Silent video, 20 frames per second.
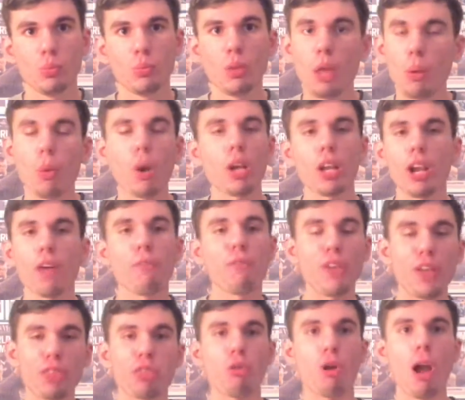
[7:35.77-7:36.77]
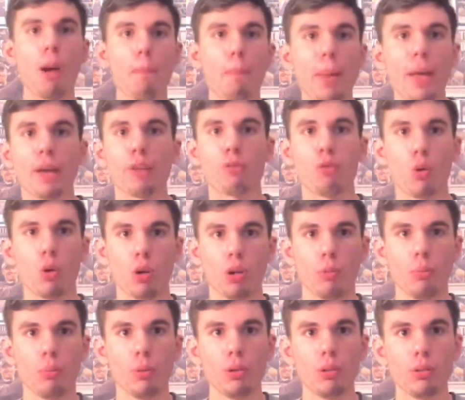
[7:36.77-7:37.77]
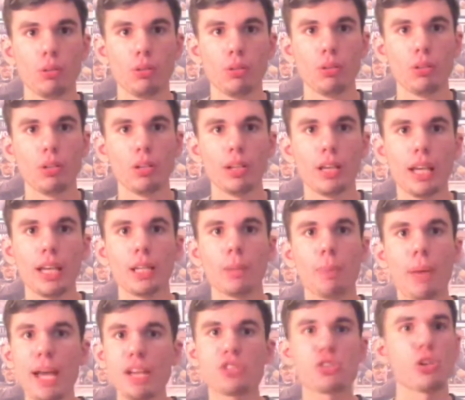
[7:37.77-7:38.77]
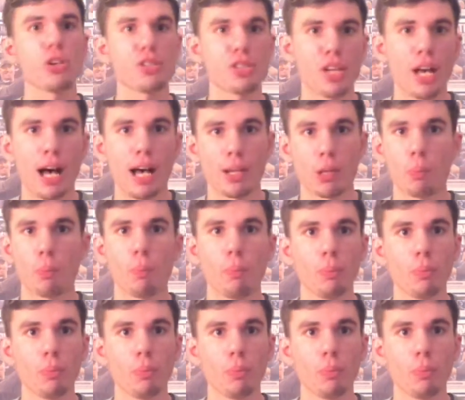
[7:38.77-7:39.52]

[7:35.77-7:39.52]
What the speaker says: They wanted a 5th-round pick for him. And the Patriots got him.